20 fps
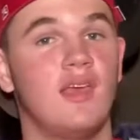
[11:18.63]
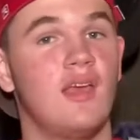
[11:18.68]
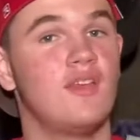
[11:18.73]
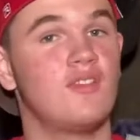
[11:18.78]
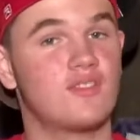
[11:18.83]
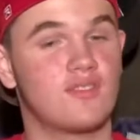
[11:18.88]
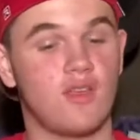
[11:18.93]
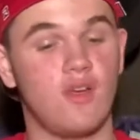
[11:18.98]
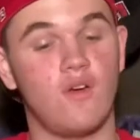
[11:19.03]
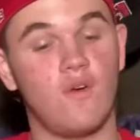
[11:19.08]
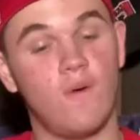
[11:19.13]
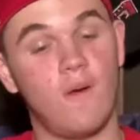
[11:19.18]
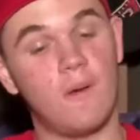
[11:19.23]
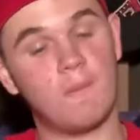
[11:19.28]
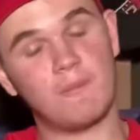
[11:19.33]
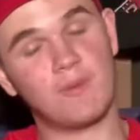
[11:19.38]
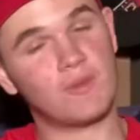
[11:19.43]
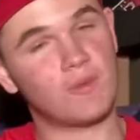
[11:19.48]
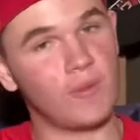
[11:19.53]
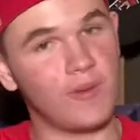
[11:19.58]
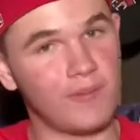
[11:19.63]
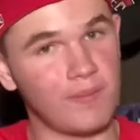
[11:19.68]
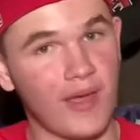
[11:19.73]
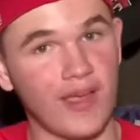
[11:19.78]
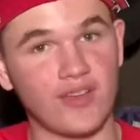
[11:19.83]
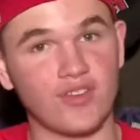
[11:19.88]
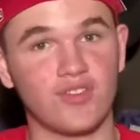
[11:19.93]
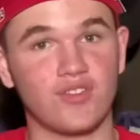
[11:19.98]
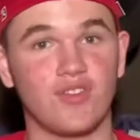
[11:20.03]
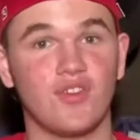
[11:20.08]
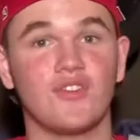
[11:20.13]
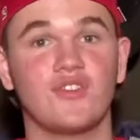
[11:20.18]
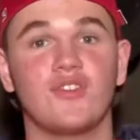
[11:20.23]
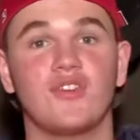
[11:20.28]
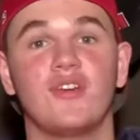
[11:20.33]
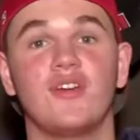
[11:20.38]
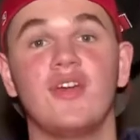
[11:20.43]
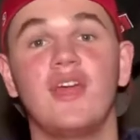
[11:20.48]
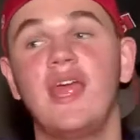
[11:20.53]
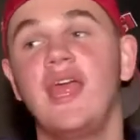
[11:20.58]
So between Max
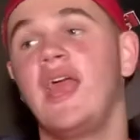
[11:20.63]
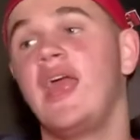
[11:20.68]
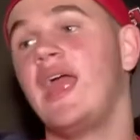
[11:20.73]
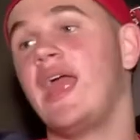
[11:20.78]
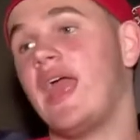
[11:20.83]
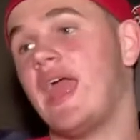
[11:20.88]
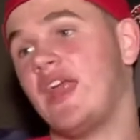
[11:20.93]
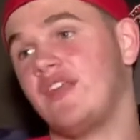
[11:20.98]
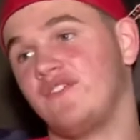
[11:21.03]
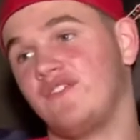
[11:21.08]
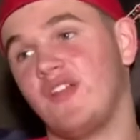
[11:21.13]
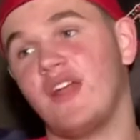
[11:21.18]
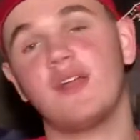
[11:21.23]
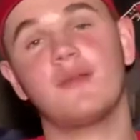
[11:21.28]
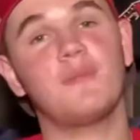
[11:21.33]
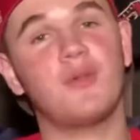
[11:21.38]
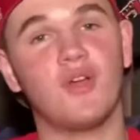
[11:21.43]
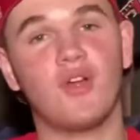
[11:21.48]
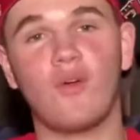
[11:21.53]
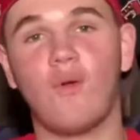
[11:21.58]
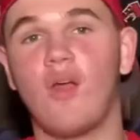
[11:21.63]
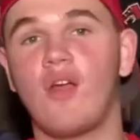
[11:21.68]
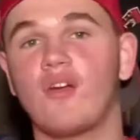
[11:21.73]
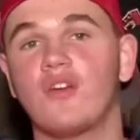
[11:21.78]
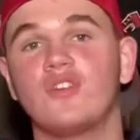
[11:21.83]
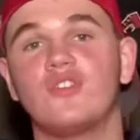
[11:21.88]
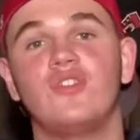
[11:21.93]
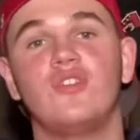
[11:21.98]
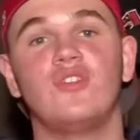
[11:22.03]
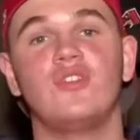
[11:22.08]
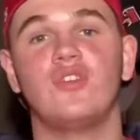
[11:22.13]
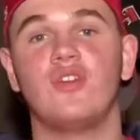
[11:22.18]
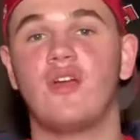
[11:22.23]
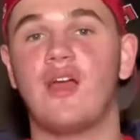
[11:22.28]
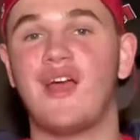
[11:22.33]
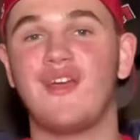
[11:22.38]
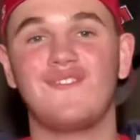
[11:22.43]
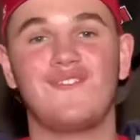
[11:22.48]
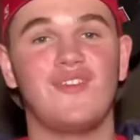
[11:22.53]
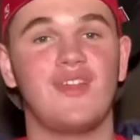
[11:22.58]
Scherzer and Vladimir Guerrero Jr.,
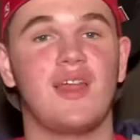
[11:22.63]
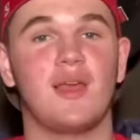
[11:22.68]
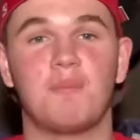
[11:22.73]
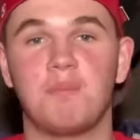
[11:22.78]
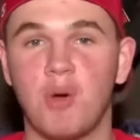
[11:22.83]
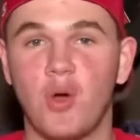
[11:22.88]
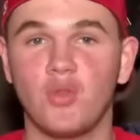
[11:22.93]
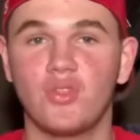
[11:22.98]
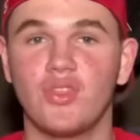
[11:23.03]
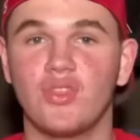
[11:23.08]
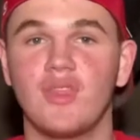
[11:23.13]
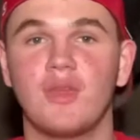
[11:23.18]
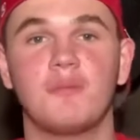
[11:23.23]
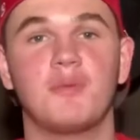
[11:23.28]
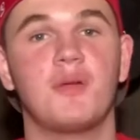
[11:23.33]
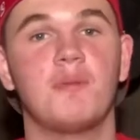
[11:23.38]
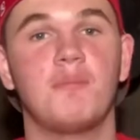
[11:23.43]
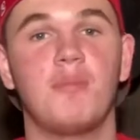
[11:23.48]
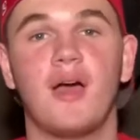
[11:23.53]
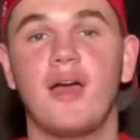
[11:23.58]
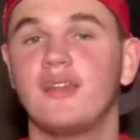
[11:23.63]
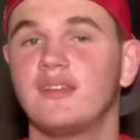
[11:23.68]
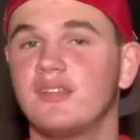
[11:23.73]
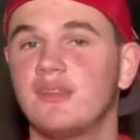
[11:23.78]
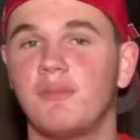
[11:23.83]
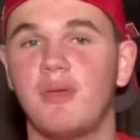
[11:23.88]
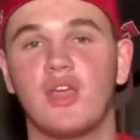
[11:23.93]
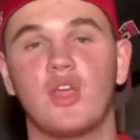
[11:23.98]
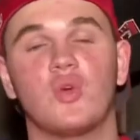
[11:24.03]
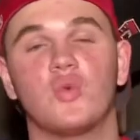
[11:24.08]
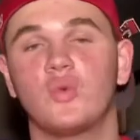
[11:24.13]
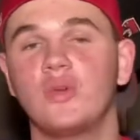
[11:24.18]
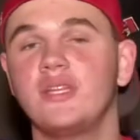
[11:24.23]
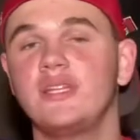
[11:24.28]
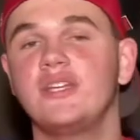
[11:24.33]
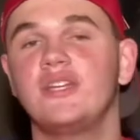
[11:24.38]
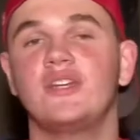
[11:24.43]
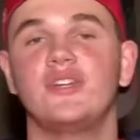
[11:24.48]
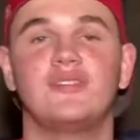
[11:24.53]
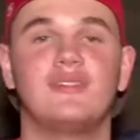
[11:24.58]
I feel like both of them combined to make a really
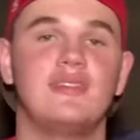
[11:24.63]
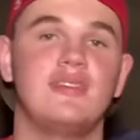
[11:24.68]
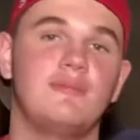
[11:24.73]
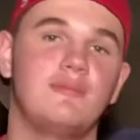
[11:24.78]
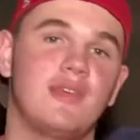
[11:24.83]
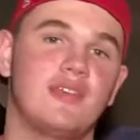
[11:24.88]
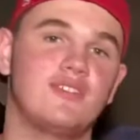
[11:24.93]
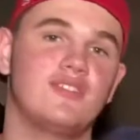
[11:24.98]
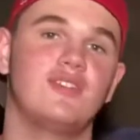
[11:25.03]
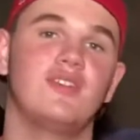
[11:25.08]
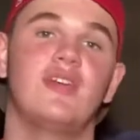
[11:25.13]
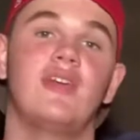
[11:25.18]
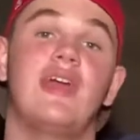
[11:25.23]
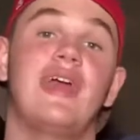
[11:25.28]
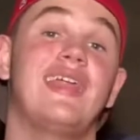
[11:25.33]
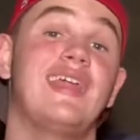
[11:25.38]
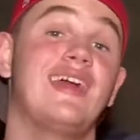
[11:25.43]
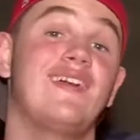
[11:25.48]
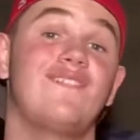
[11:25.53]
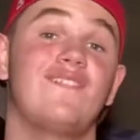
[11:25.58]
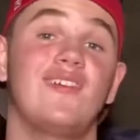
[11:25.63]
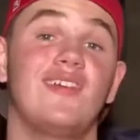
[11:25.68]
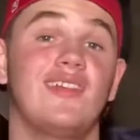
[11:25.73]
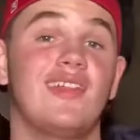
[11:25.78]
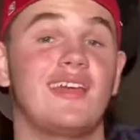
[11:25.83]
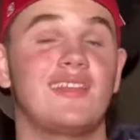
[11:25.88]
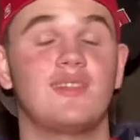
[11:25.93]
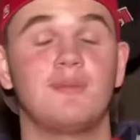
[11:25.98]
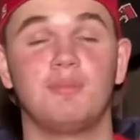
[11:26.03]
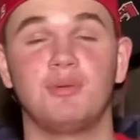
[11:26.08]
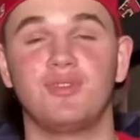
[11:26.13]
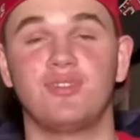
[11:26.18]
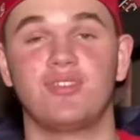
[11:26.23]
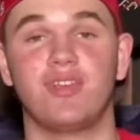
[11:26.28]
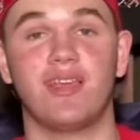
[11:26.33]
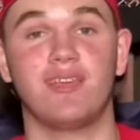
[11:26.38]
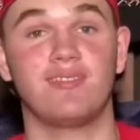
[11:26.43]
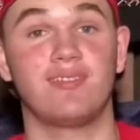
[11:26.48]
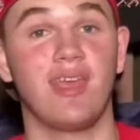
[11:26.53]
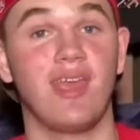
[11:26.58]
good team next year. And I feel like the Blue
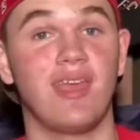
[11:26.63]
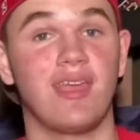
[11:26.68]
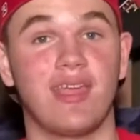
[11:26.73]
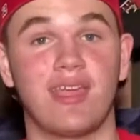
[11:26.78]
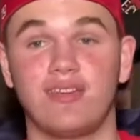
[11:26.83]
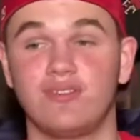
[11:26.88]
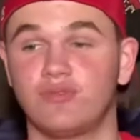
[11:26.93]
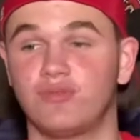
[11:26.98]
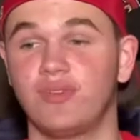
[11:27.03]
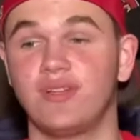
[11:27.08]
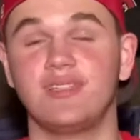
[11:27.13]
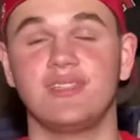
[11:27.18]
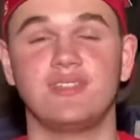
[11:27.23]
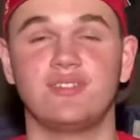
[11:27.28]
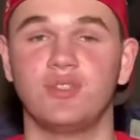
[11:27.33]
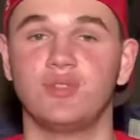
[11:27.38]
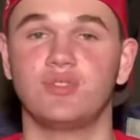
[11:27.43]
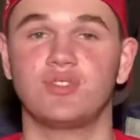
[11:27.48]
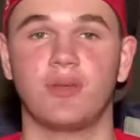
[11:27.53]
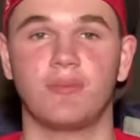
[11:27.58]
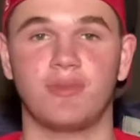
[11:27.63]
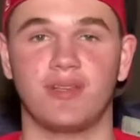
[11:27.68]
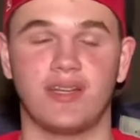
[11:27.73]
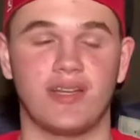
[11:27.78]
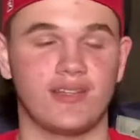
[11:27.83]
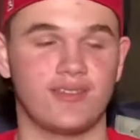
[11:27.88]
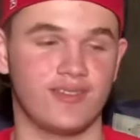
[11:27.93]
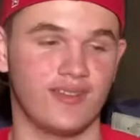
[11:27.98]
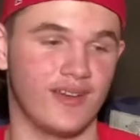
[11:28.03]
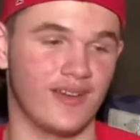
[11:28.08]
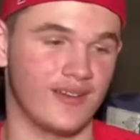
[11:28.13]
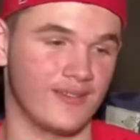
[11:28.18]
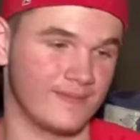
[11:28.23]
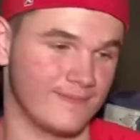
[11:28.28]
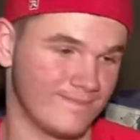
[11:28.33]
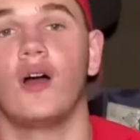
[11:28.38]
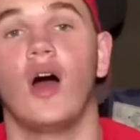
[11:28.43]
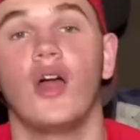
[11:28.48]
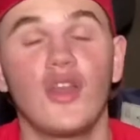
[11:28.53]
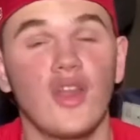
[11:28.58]
Jays can really do something next year.
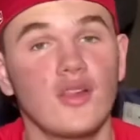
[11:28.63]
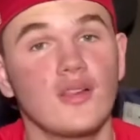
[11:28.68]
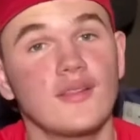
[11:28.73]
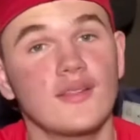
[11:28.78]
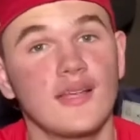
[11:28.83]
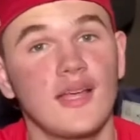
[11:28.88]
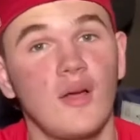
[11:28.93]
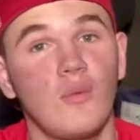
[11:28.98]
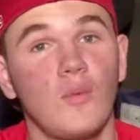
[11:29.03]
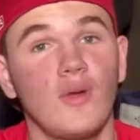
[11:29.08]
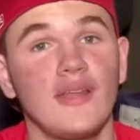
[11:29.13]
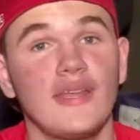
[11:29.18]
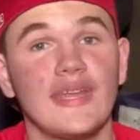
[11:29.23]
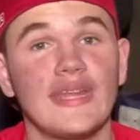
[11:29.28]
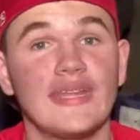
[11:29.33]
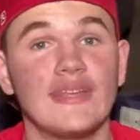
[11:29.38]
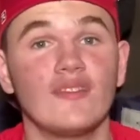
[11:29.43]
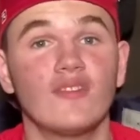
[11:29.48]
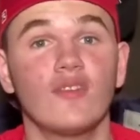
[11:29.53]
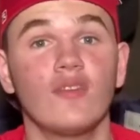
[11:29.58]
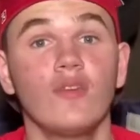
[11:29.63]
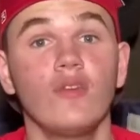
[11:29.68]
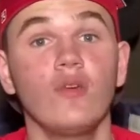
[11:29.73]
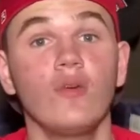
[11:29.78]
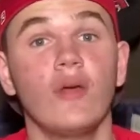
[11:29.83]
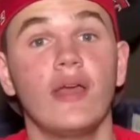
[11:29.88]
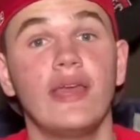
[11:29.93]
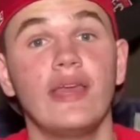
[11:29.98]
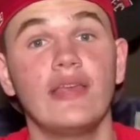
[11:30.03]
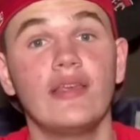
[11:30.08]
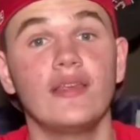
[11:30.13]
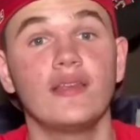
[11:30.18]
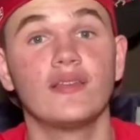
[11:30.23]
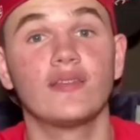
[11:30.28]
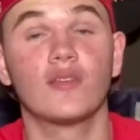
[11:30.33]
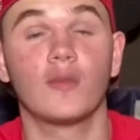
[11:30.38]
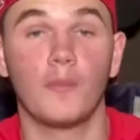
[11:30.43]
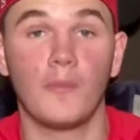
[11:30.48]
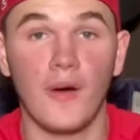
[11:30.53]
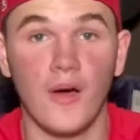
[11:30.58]
Another thing I want to get into is
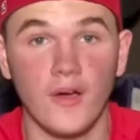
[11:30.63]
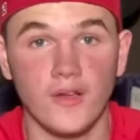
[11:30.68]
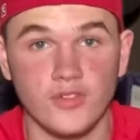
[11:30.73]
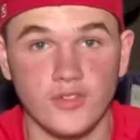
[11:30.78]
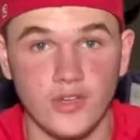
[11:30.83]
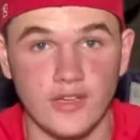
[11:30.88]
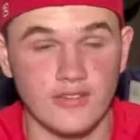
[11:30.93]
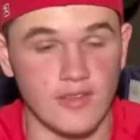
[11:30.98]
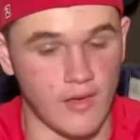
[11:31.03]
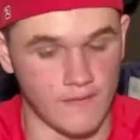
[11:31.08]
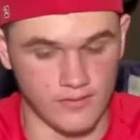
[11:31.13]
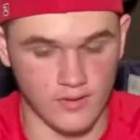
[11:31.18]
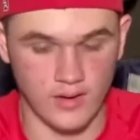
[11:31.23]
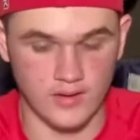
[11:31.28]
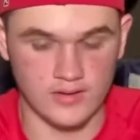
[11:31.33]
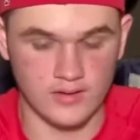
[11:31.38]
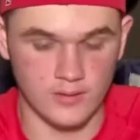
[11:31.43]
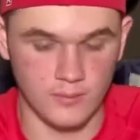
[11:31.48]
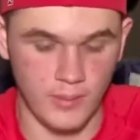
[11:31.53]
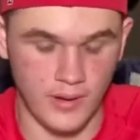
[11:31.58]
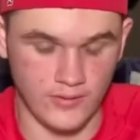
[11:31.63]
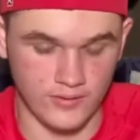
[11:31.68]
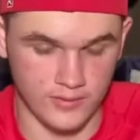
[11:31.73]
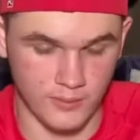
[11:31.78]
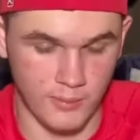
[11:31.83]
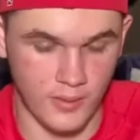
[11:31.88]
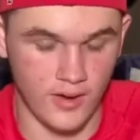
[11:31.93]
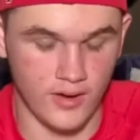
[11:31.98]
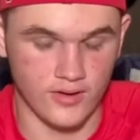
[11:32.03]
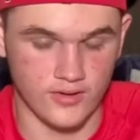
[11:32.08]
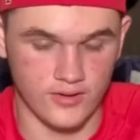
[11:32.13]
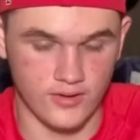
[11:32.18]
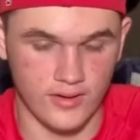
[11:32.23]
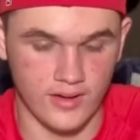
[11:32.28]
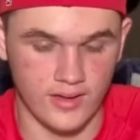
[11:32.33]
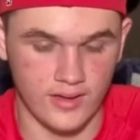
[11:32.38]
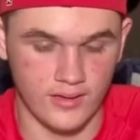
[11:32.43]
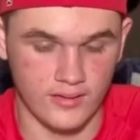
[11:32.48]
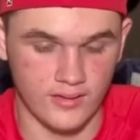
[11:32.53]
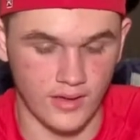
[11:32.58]
the Padres. I talked about the
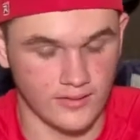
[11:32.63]
Padres